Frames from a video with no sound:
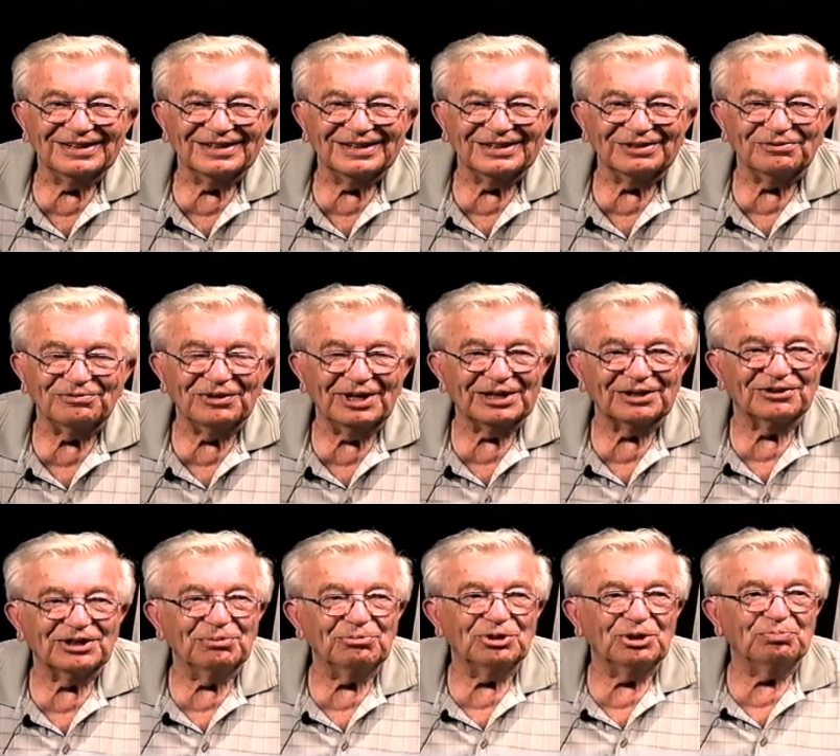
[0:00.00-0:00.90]
In fact,
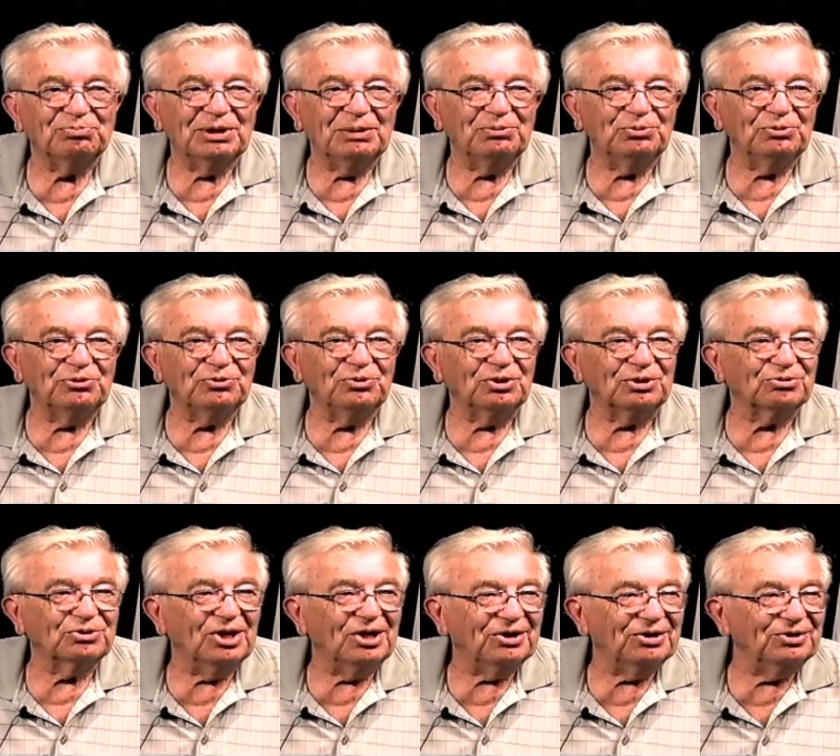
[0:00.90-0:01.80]
some of the pubs were so
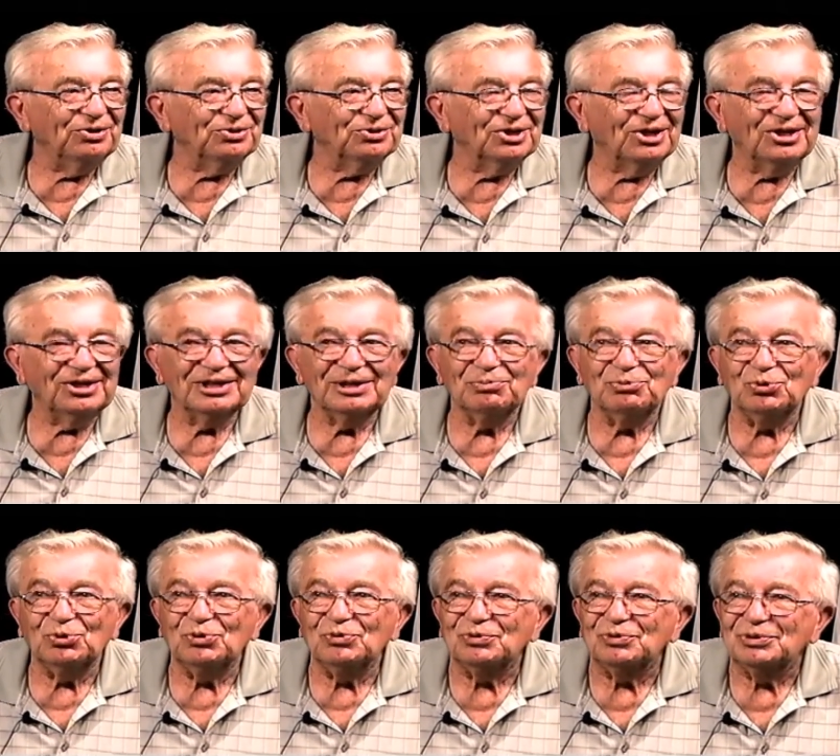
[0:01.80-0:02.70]
crowded you could hardly
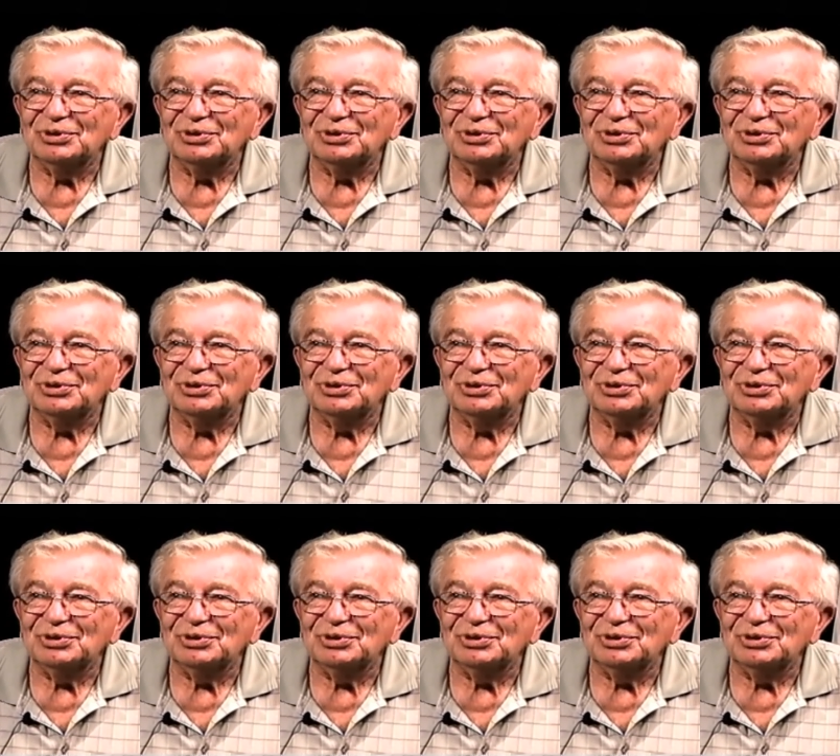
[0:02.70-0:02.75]
move.